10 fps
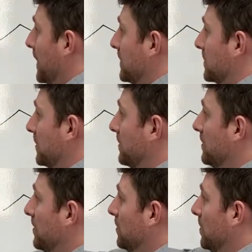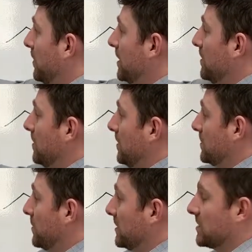So what we can do is
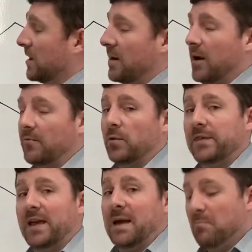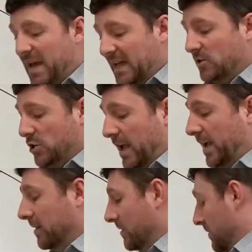we can start off with a main
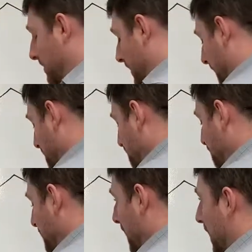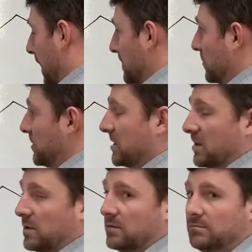chain, right? So we
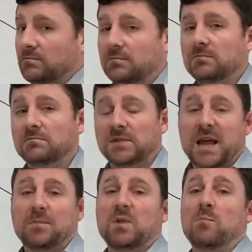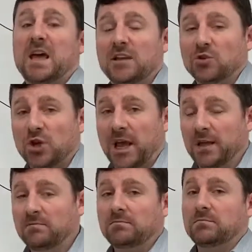still name the main
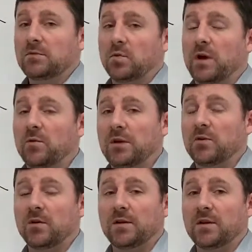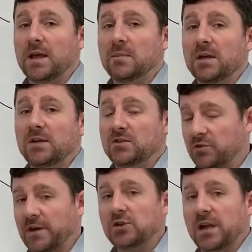chain the way we name a
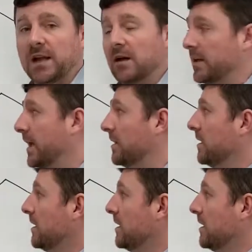straight chain alkane.